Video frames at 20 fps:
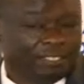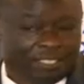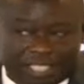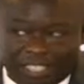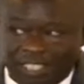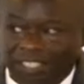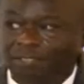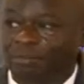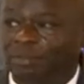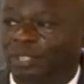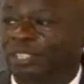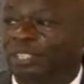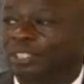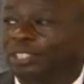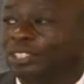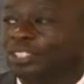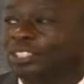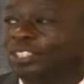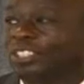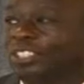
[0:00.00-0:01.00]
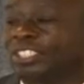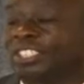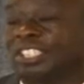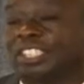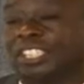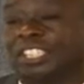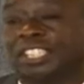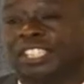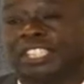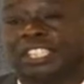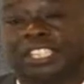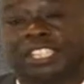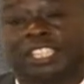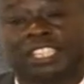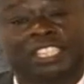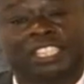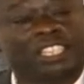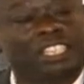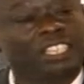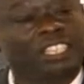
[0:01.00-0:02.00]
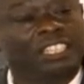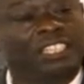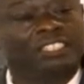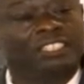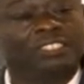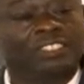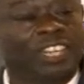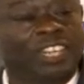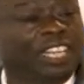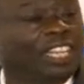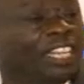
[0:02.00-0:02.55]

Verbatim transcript: Yeah, because you